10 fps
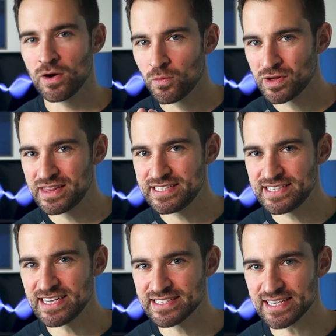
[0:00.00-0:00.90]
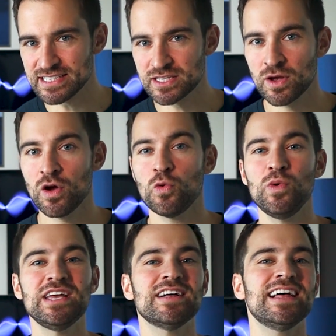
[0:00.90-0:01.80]
What this says is
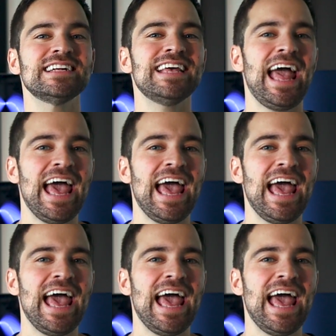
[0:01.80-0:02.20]
we collect